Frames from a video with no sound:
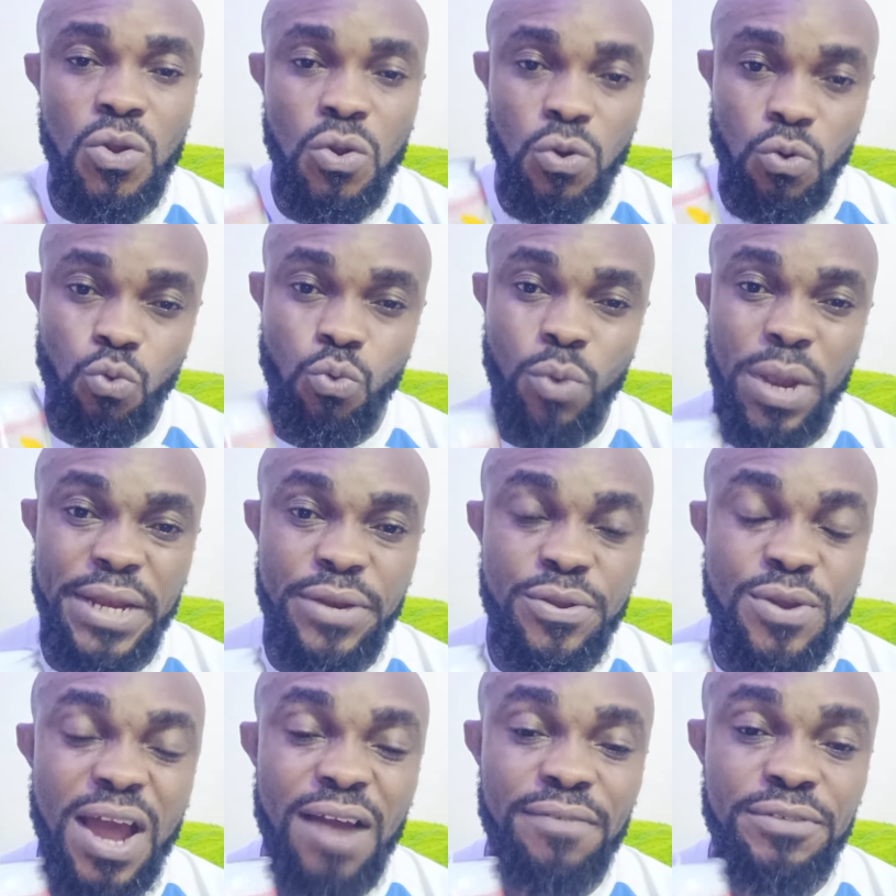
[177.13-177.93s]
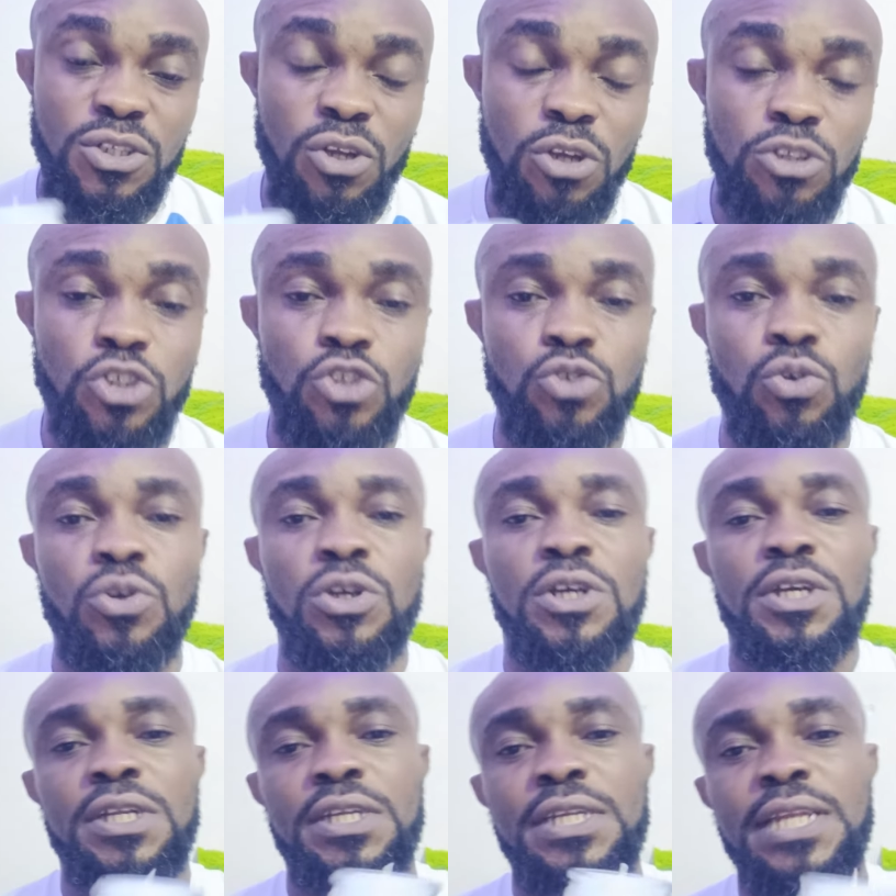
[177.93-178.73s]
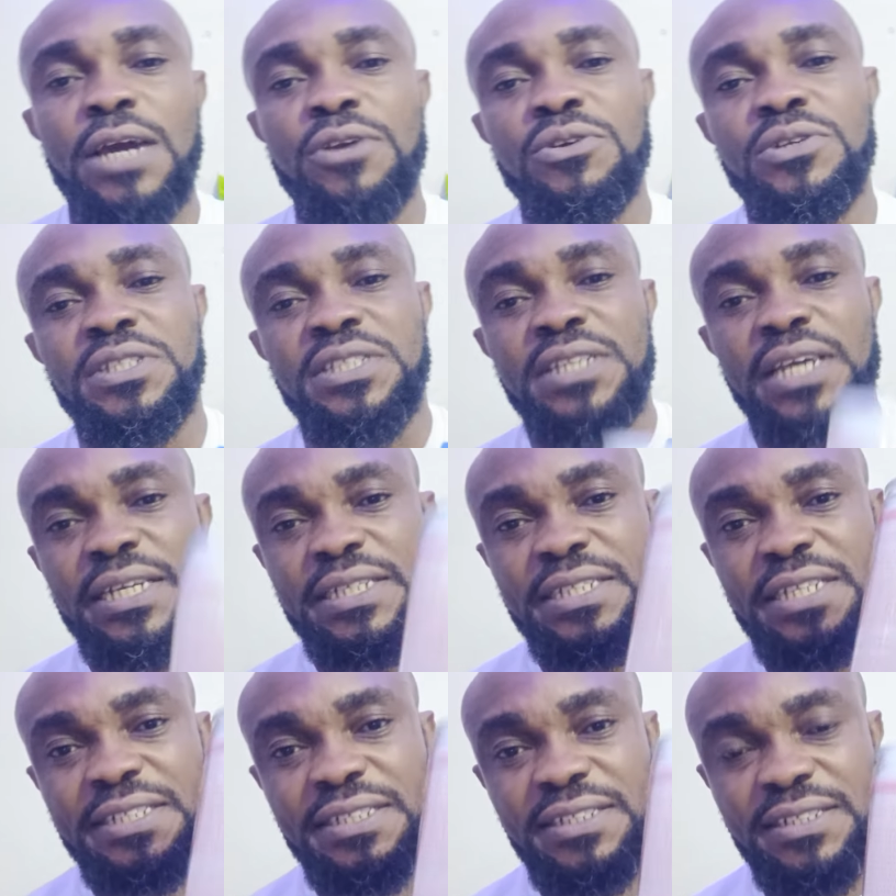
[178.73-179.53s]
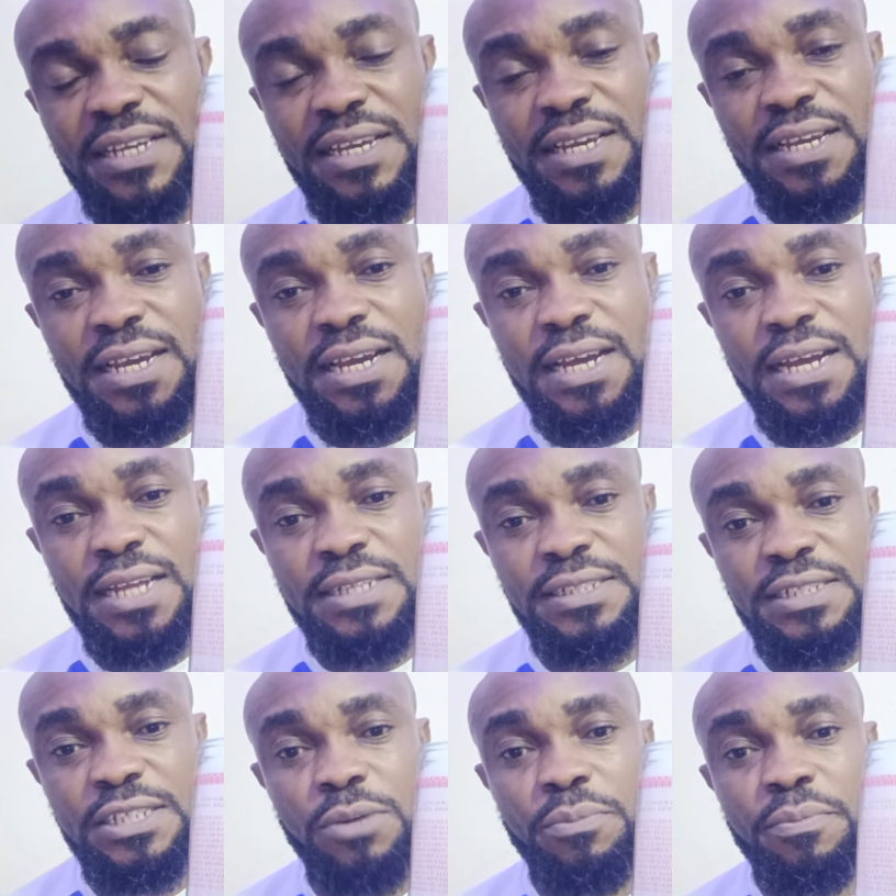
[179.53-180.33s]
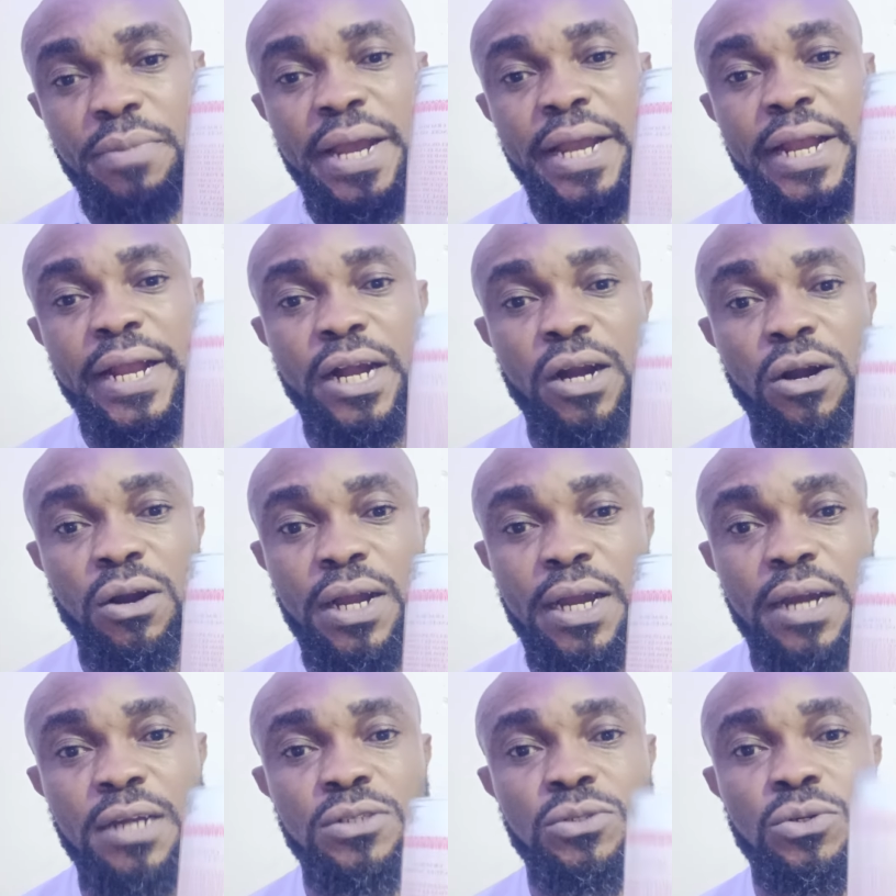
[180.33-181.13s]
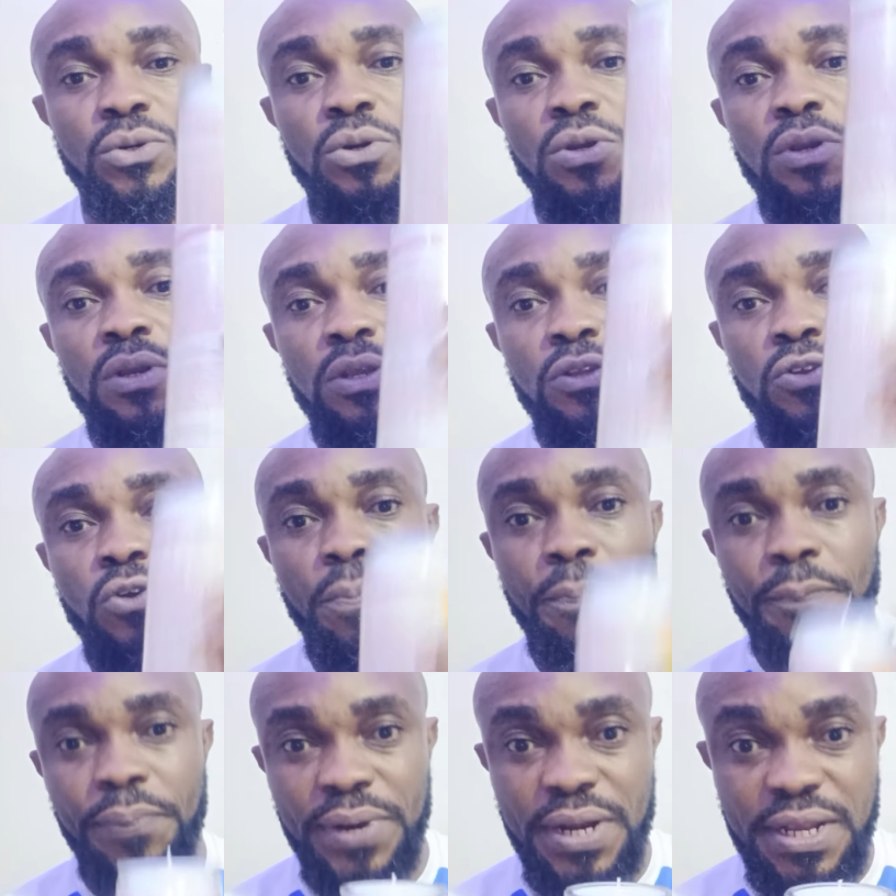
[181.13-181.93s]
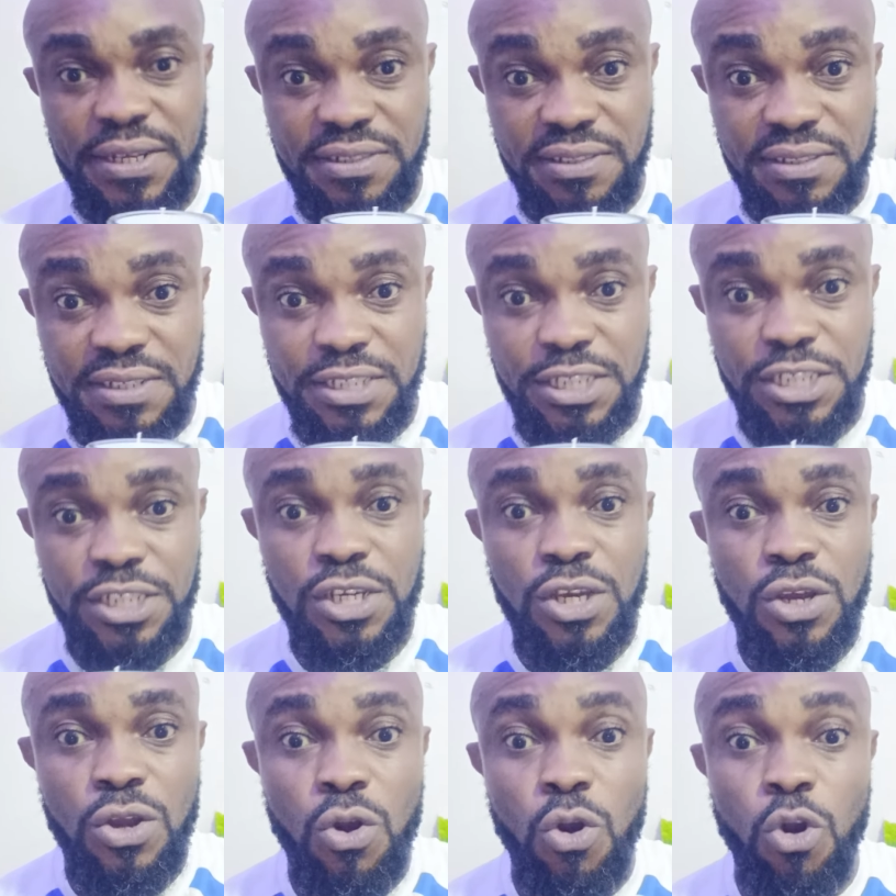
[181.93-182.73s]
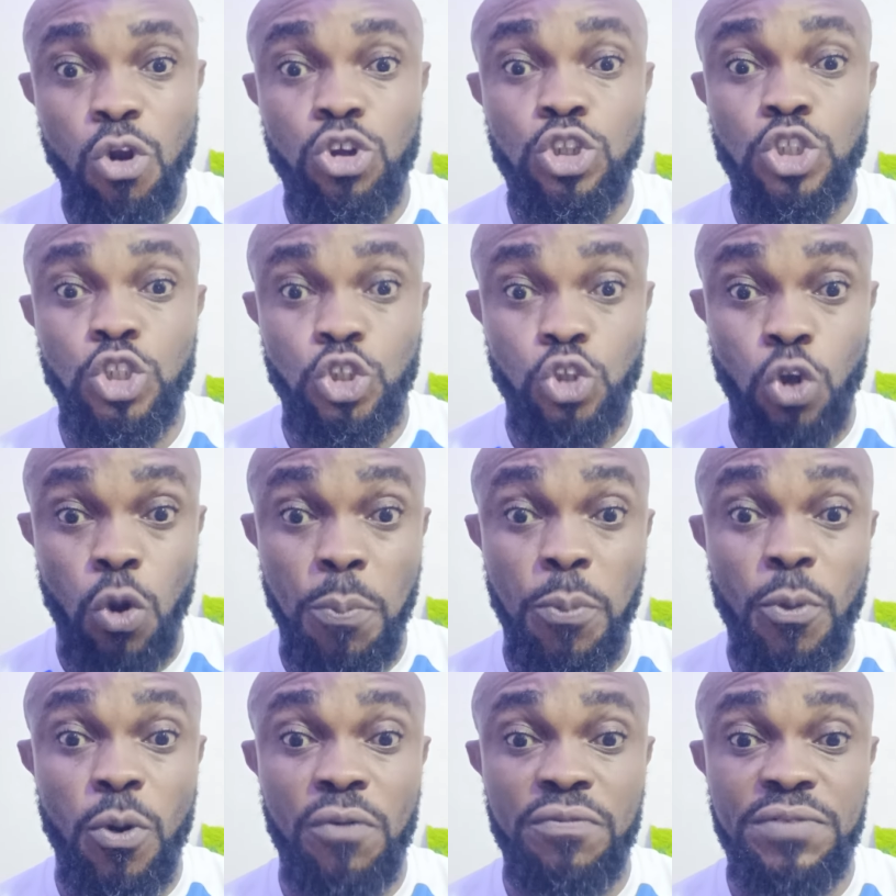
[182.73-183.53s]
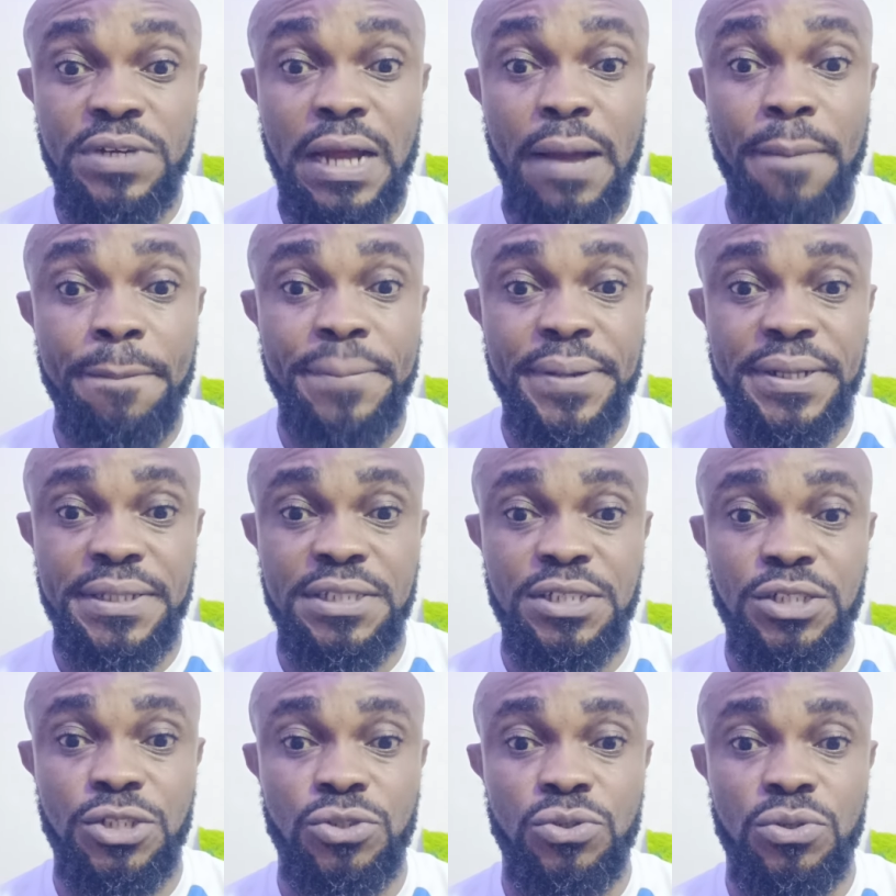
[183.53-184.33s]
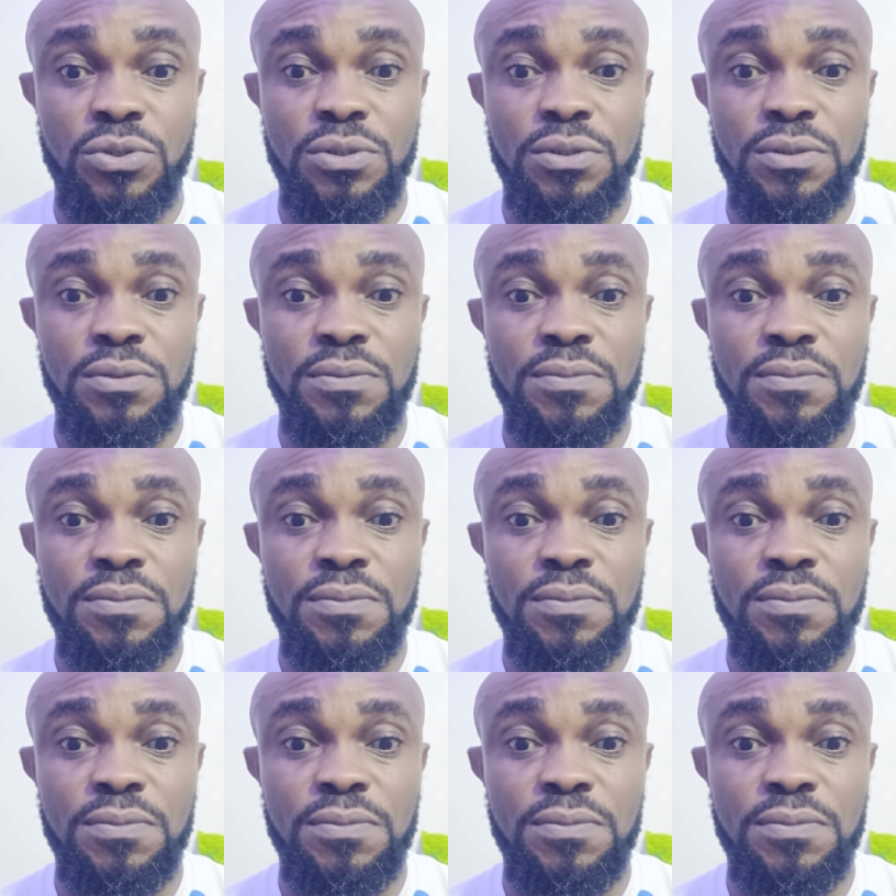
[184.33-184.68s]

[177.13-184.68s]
When you have done so, now you take this Angel Michael candle, you place it on top of that petition.